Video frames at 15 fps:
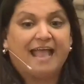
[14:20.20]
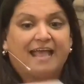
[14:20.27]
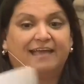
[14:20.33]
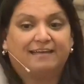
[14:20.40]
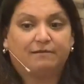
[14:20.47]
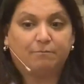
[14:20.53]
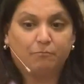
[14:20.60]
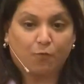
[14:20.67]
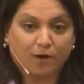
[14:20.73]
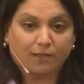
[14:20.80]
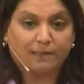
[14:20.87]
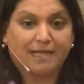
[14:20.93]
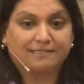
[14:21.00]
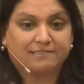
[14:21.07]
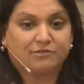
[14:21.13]
and more
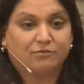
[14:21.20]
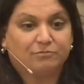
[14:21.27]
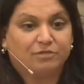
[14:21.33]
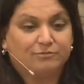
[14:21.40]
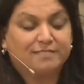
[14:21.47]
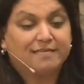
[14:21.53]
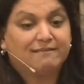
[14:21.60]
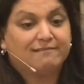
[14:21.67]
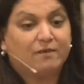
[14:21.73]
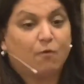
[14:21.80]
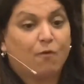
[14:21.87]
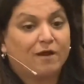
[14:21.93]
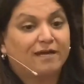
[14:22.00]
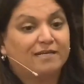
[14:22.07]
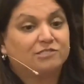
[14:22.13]
classical music. The
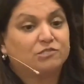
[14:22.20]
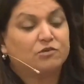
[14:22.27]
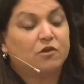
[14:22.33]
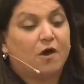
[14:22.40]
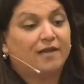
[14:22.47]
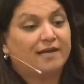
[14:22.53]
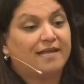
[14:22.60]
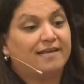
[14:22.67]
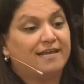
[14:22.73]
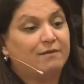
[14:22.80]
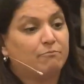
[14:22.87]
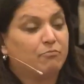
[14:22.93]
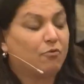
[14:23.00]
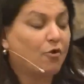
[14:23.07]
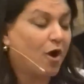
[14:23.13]
organ is not an
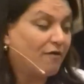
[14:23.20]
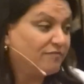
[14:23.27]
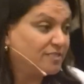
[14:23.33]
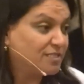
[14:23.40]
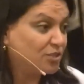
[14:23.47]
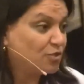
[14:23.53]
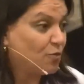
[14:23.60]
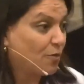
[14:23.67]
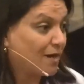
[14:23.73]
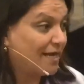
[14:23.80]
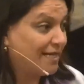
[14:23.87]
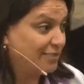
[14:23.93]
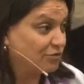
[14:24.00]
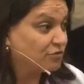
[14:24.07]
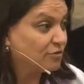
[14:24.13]

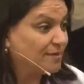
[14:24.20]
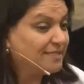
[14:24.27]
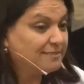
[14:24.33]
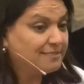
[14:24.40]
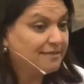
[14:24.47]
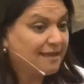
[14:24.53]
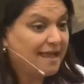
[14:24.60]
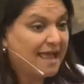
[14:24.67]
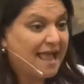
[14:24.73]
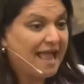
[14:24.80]
improvisatory instrument,